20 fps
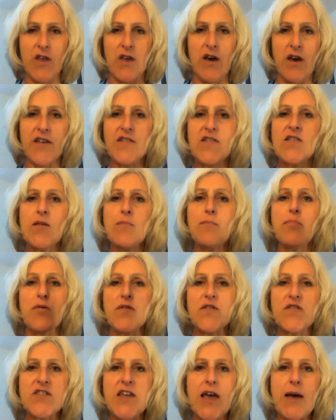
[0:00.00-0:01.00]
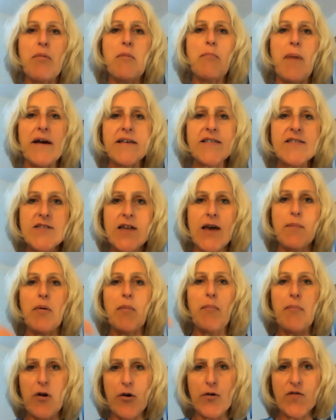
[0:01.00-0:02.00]
A simple step-by-step
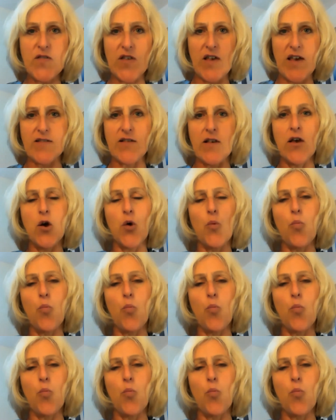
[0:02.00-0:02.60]
process